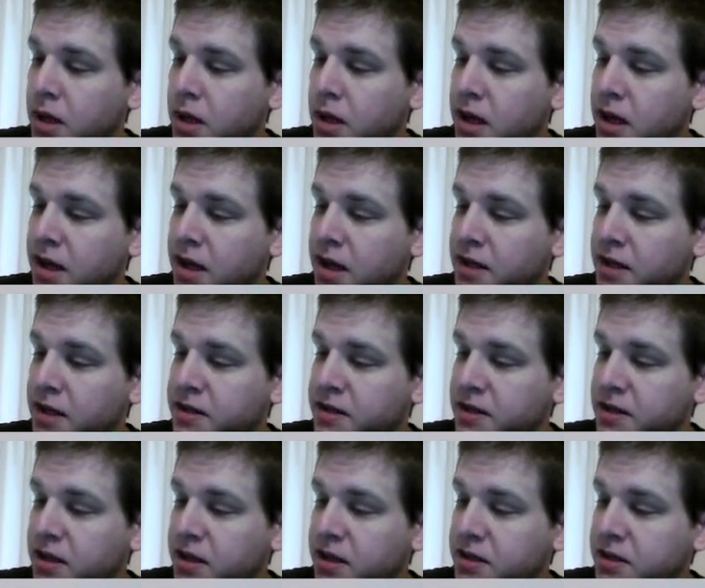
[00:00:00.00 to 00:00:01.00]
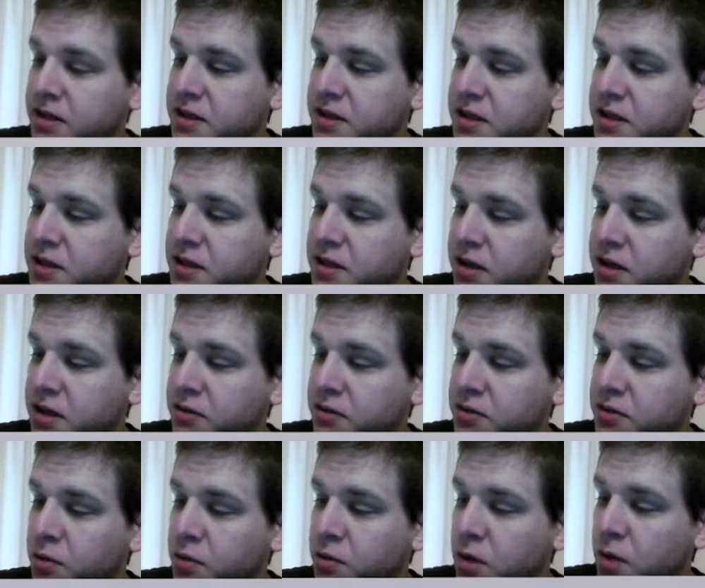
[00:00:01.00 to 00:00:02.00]
and Z is
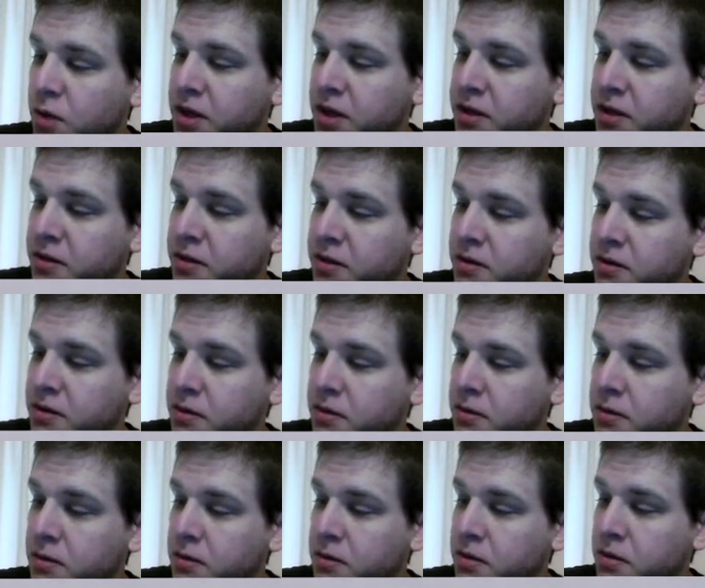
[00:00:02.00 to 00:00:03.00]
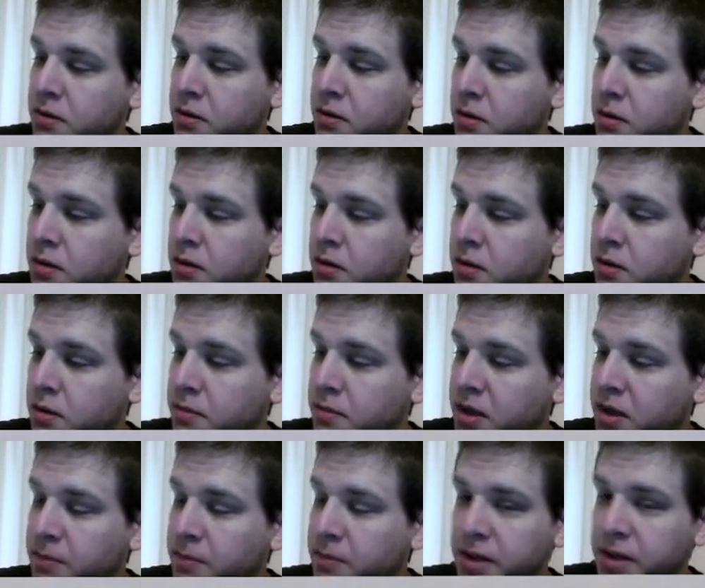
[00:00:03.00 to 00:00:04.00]
congruent to Y
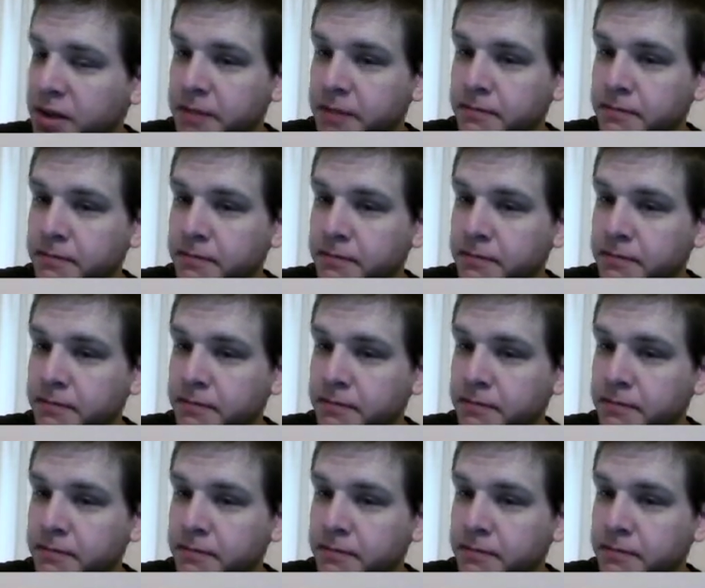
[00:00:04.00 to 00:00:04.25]
mod B.